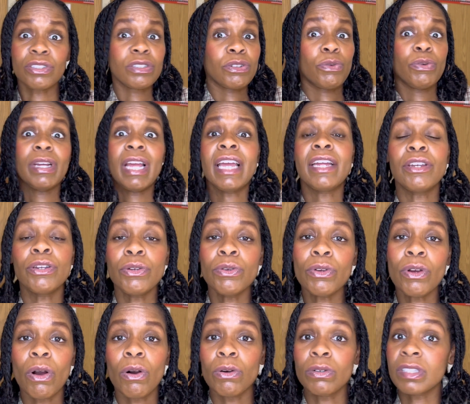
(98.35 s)
create new
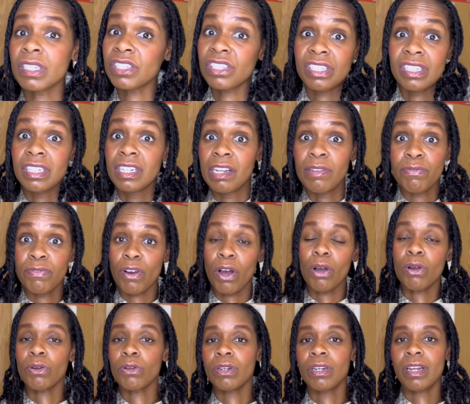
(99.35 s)
goals and just live a good